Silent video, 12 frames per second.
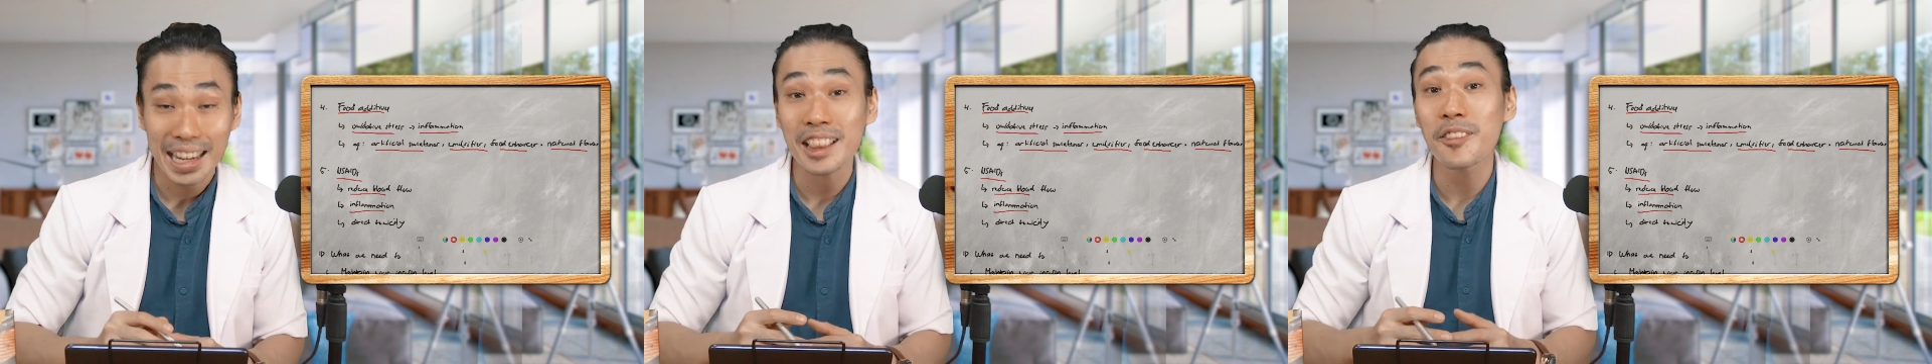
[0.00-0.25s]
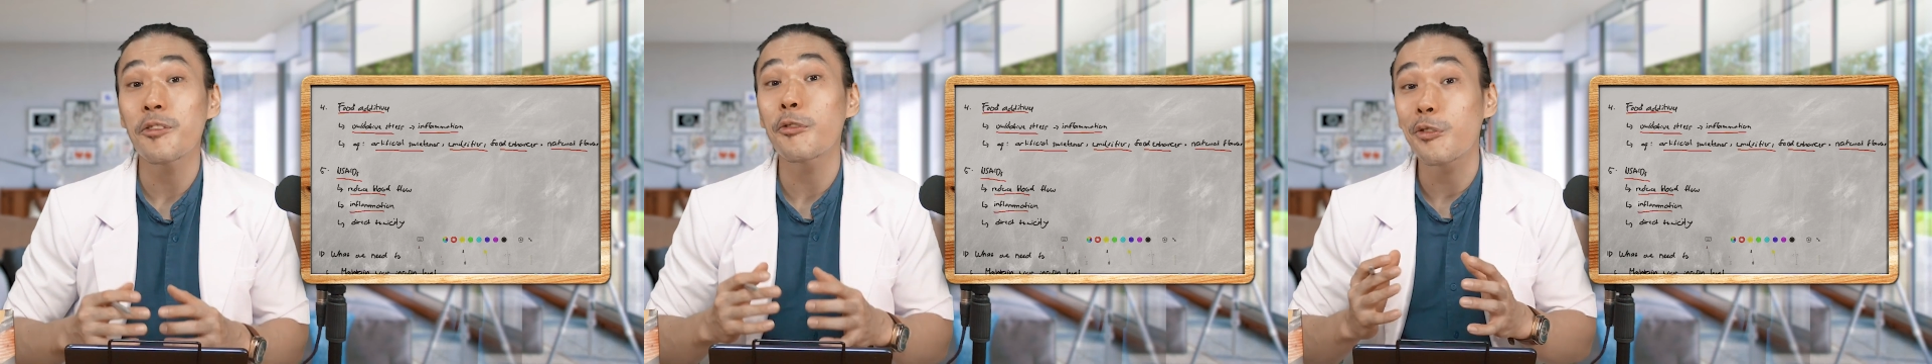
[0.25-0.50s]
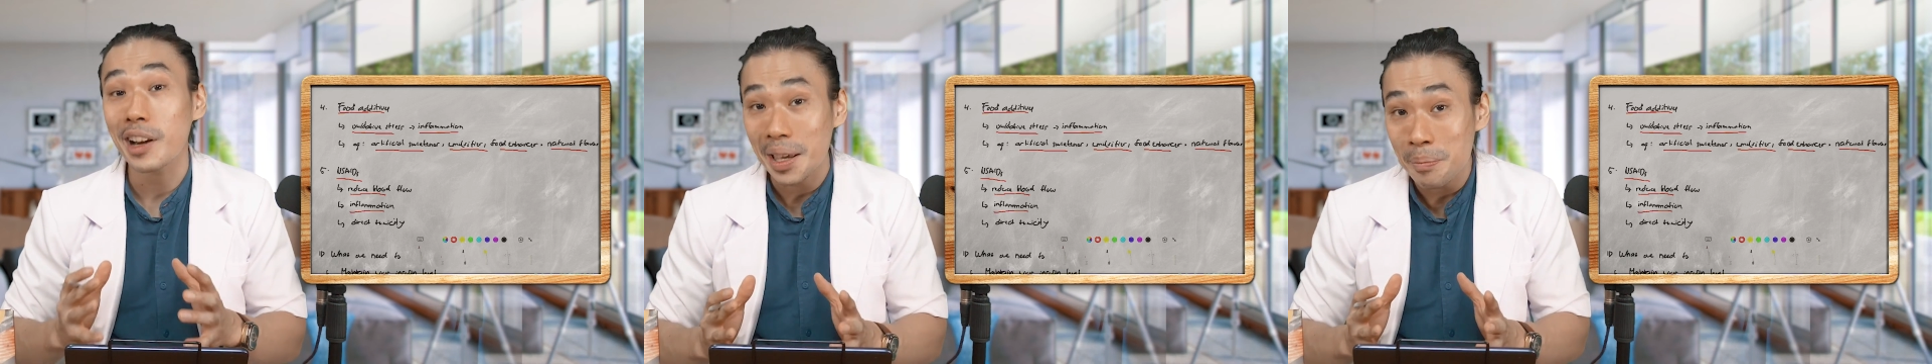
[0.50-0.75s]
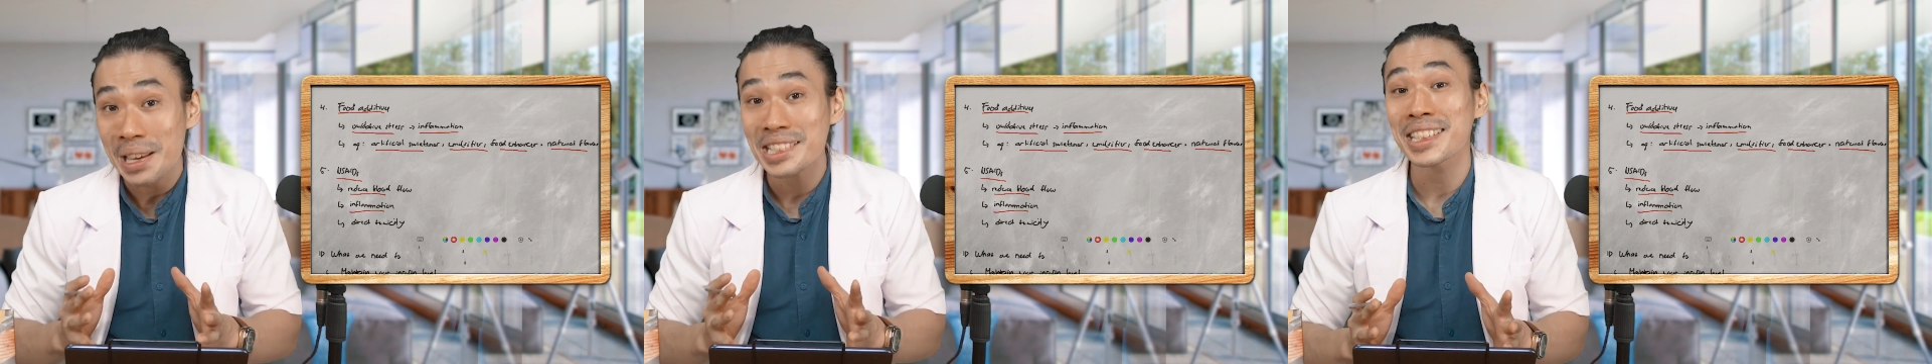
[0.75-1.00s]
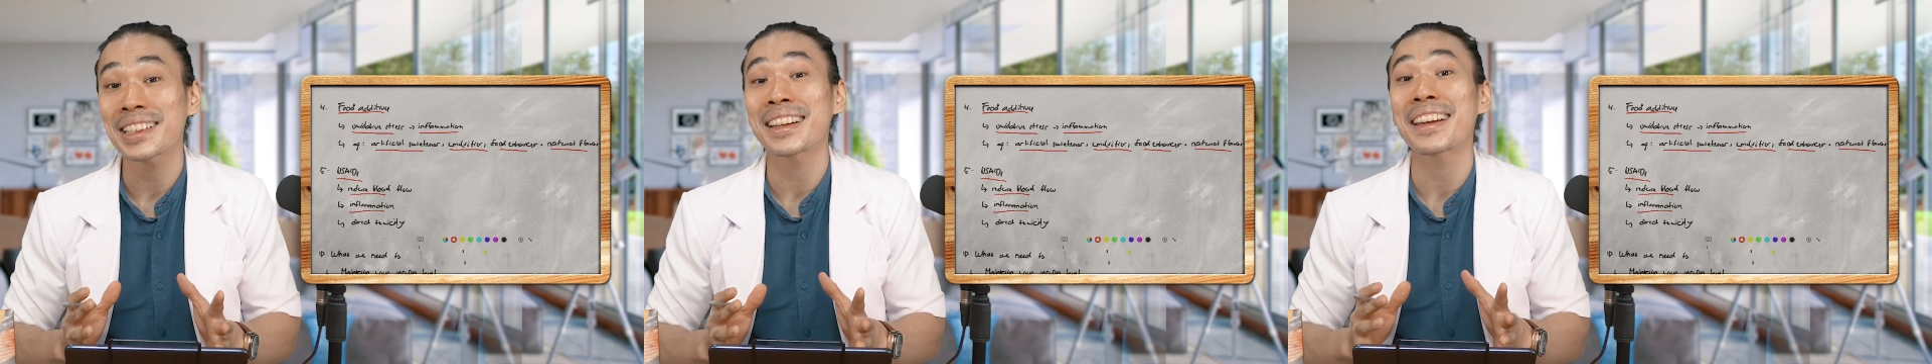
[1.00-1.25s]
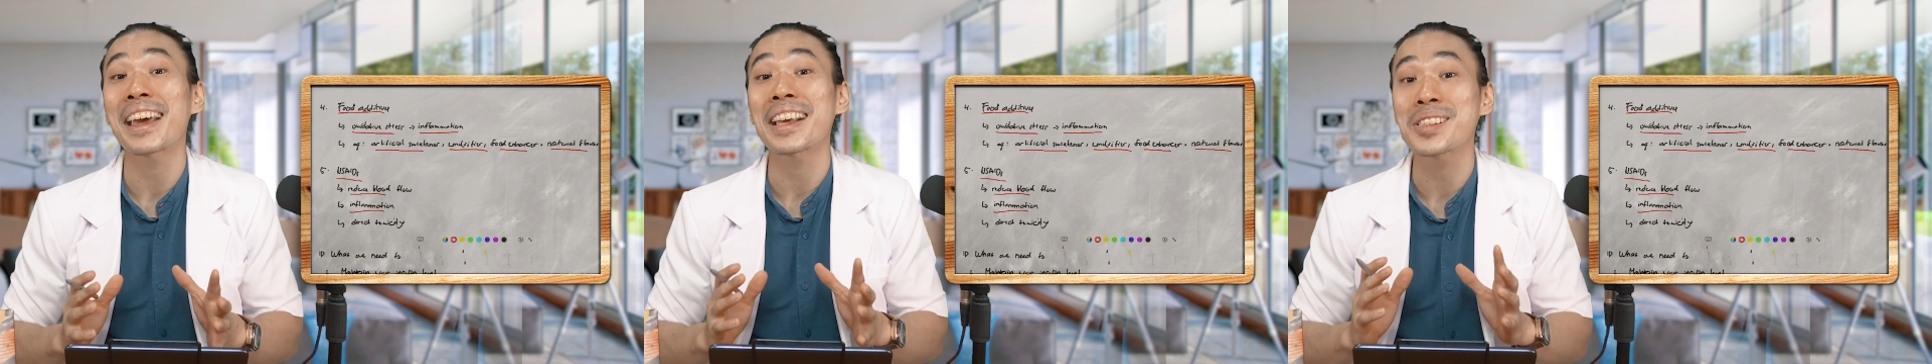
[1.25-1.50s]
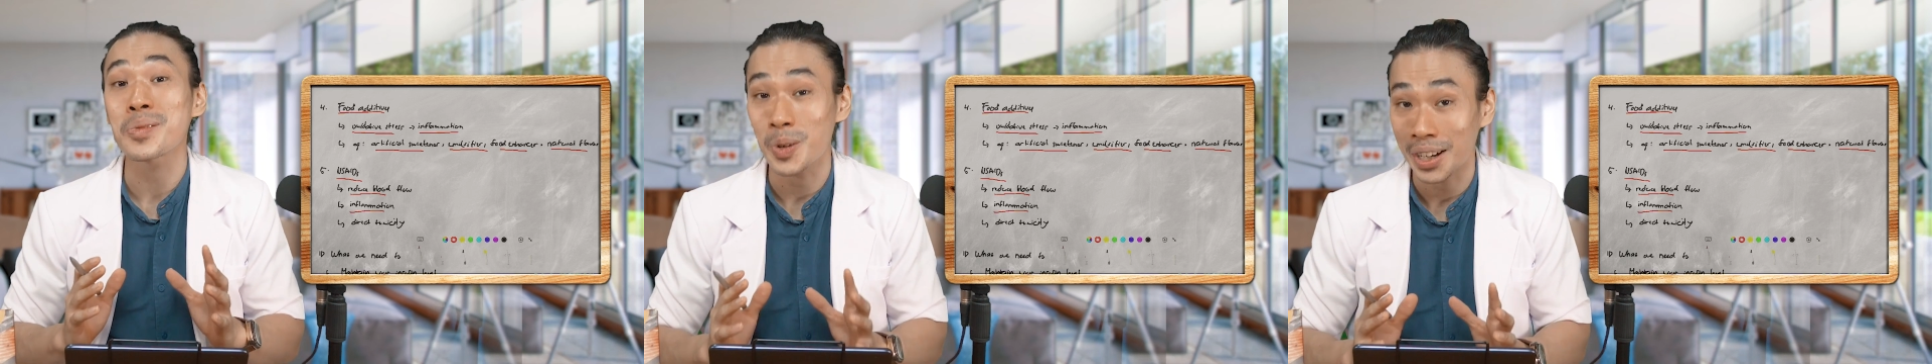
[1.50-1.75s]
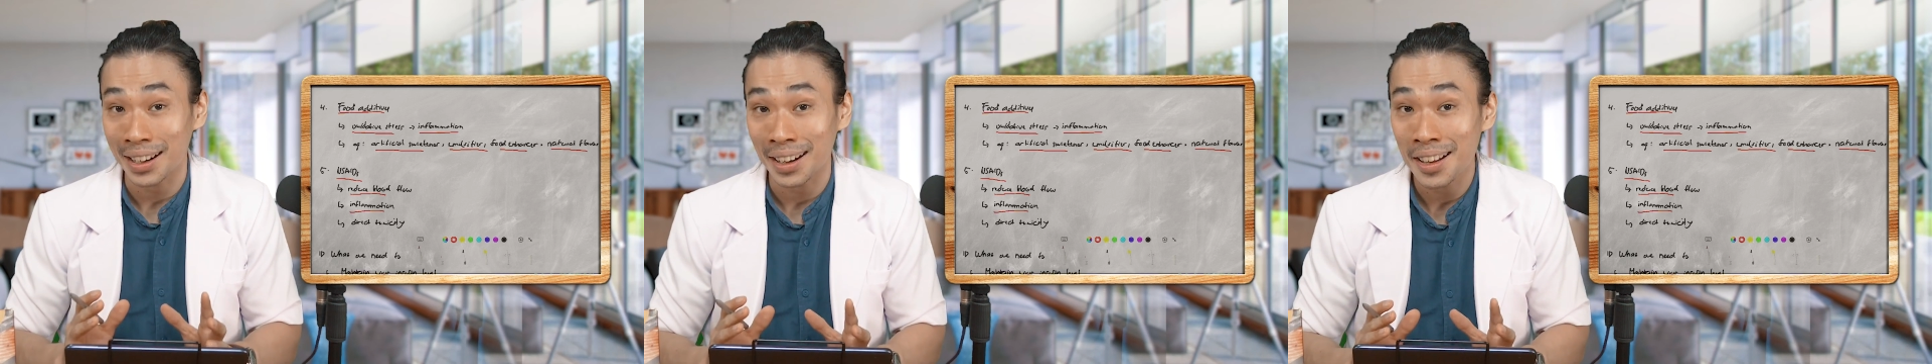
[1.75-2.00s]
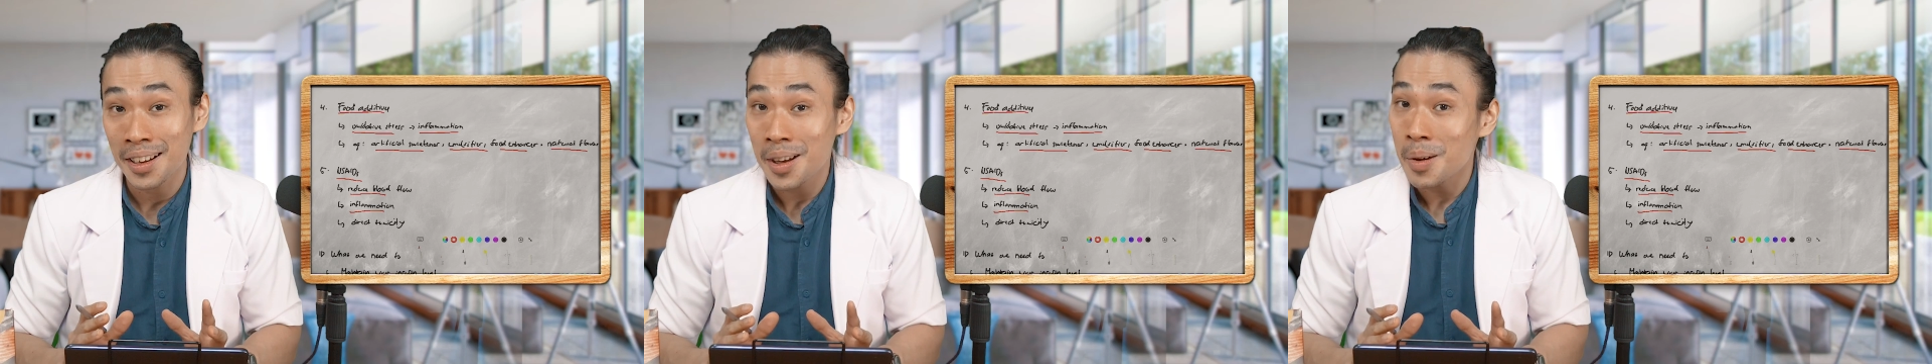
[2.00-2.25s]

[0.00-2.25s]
inflammation as well.